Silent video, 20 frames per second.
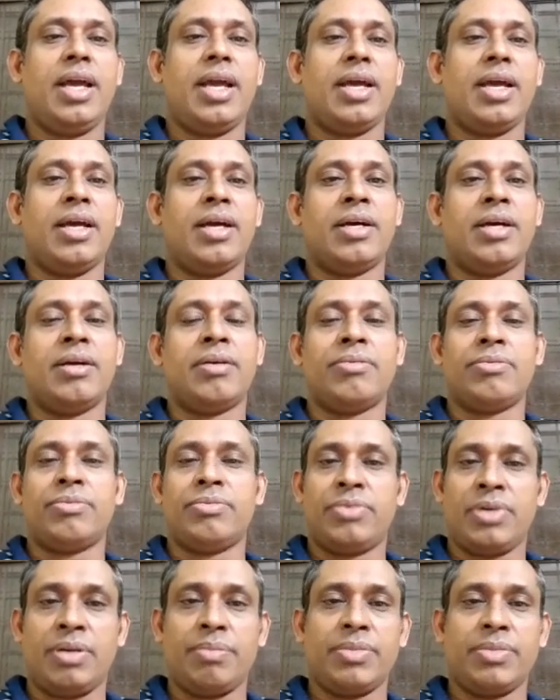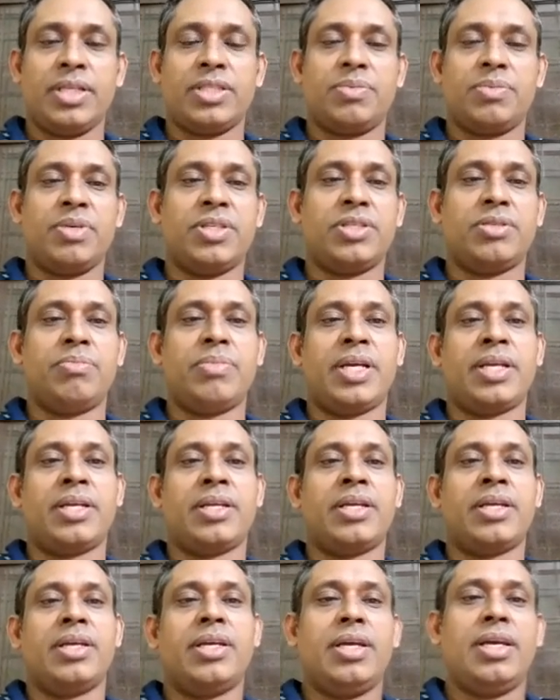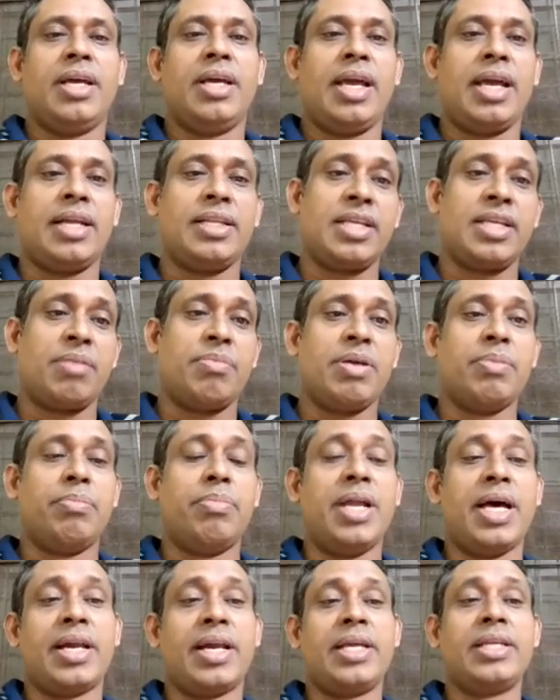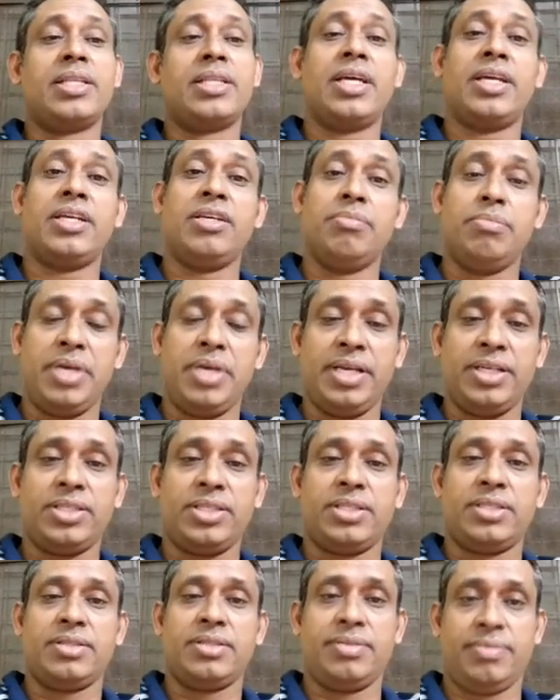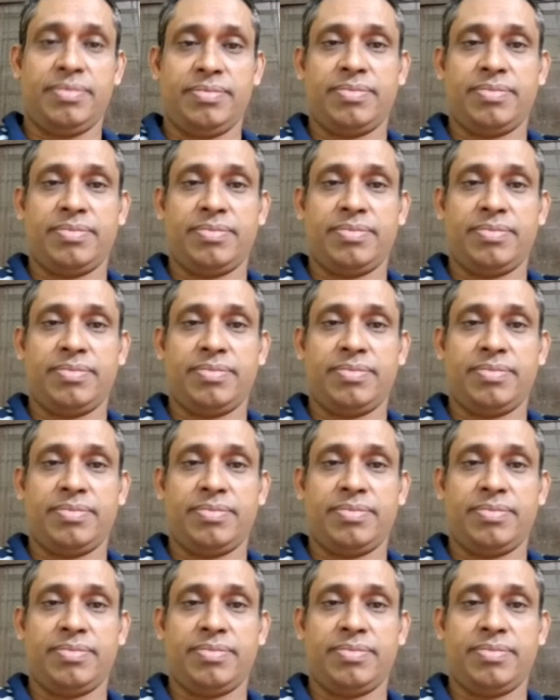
from the specimen and thereby blurring the image.